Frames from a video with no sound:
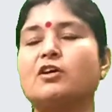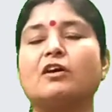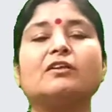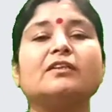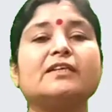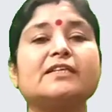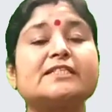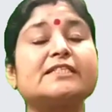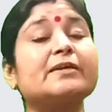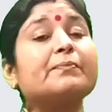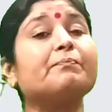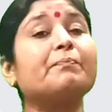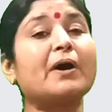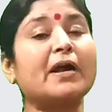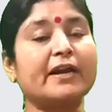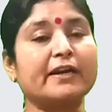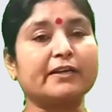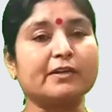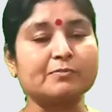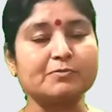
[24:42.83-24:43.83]
on these
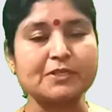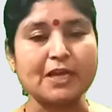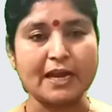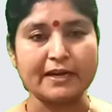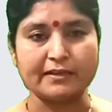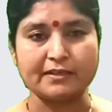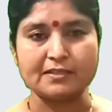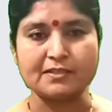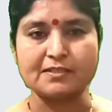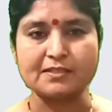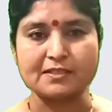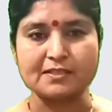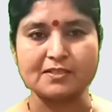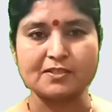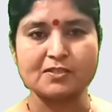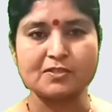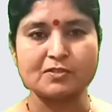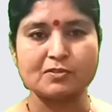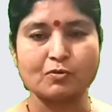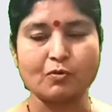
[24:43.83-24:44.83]
imperative
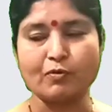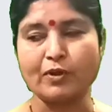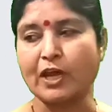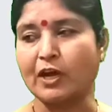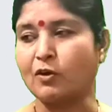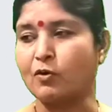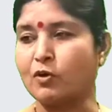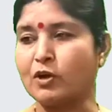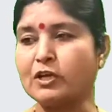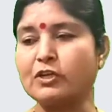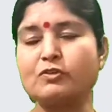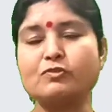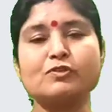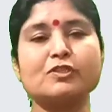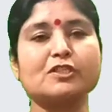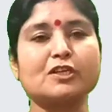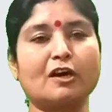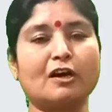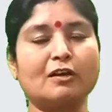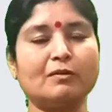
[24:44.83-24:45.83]
sentences, we are going to
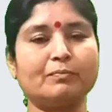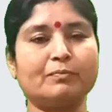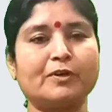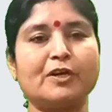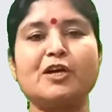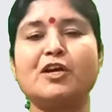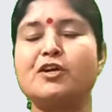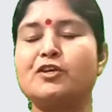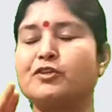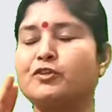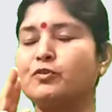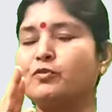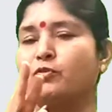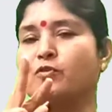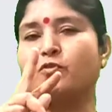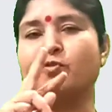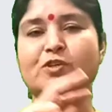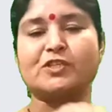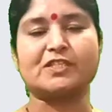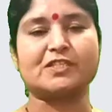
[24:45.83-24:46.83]
solve
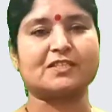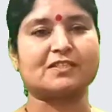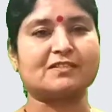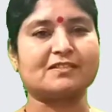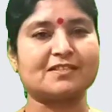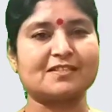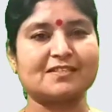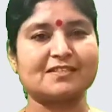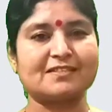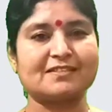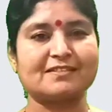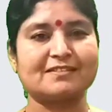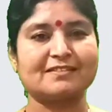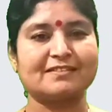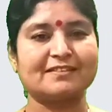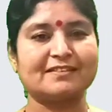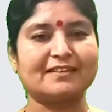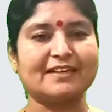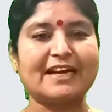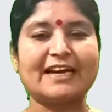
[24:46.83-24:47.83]
2 questions.
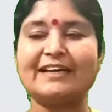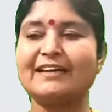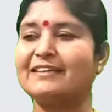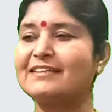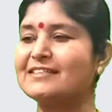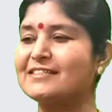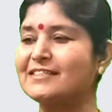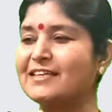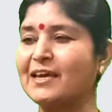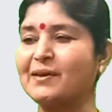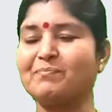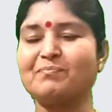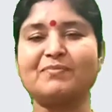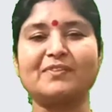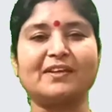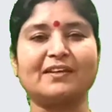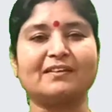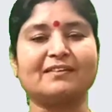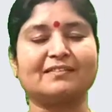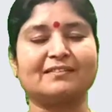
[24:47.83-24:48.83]
And same
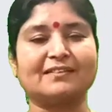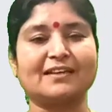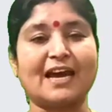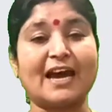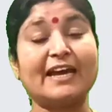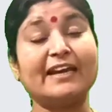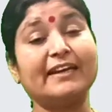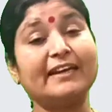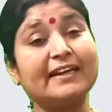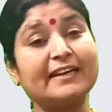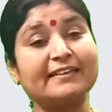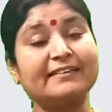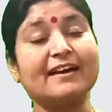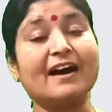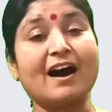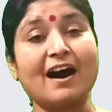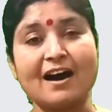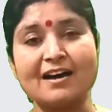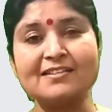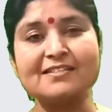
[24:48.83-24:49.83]
thing, I need the
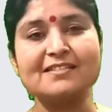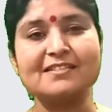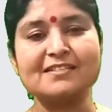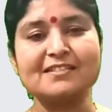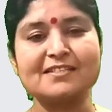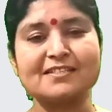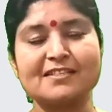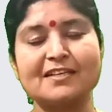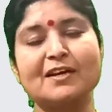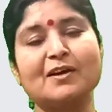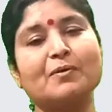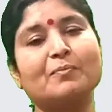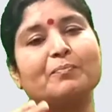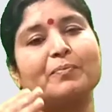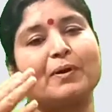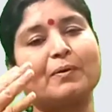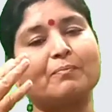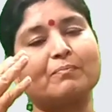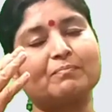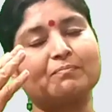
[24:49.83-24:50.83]
answers
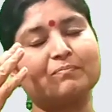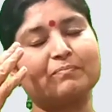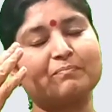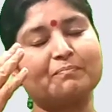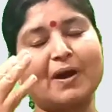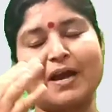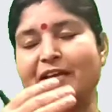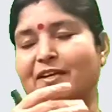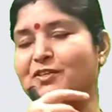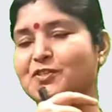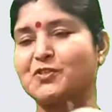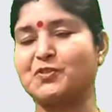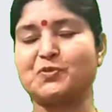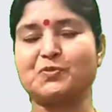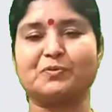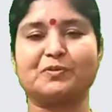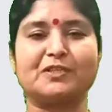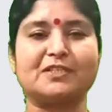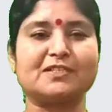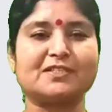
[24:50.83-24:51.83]
from my dear
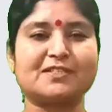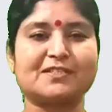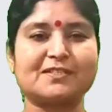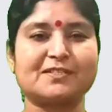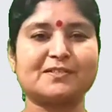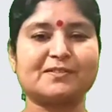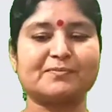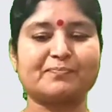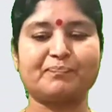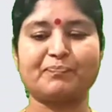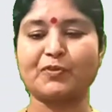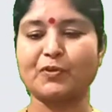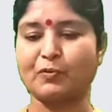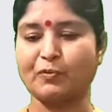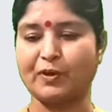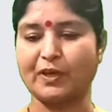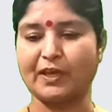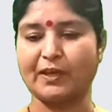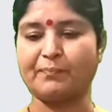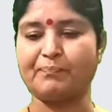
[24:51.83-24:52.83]
students.
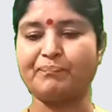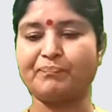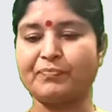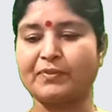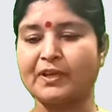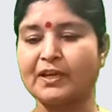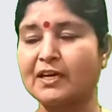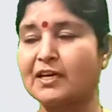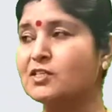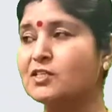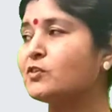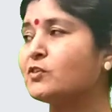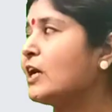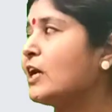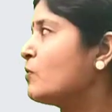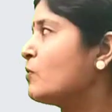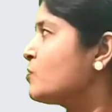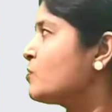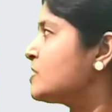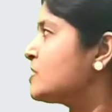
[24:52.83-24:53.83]
Okay. So
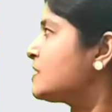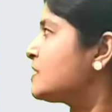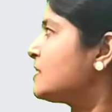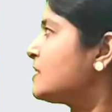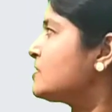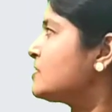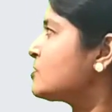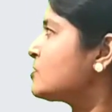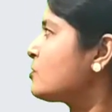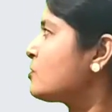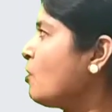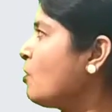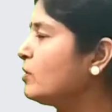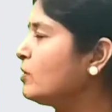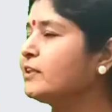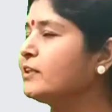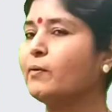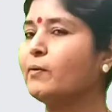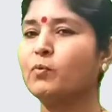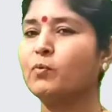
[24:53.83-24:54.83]
the question is
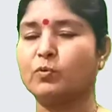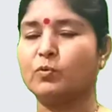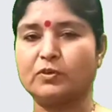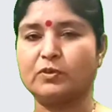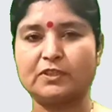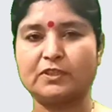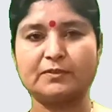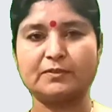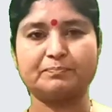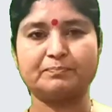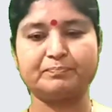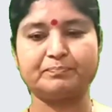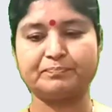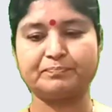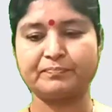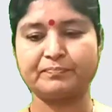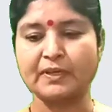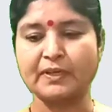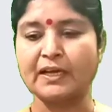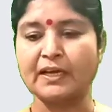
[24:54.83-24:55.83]
on the board.
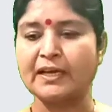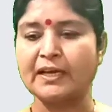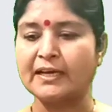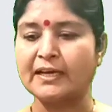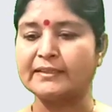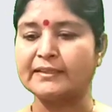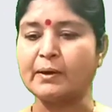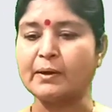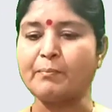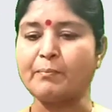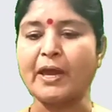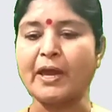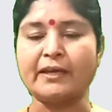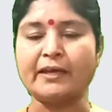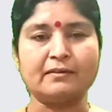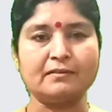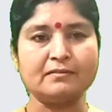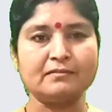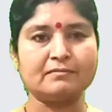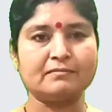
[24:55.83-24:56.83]
The
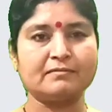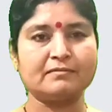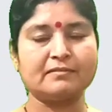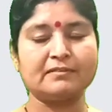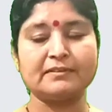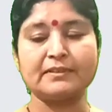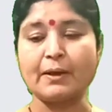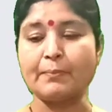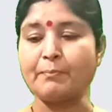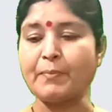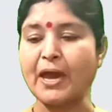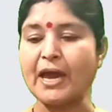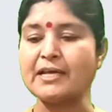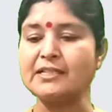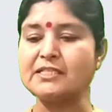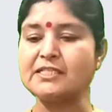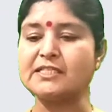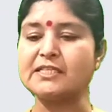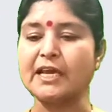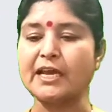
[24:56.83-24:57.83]
man The
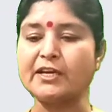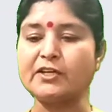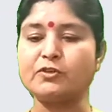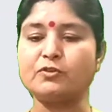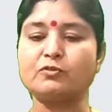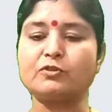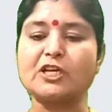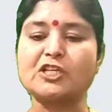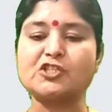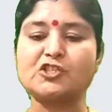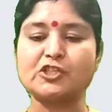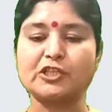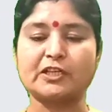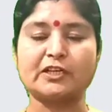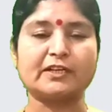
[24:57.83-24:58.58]
man said to the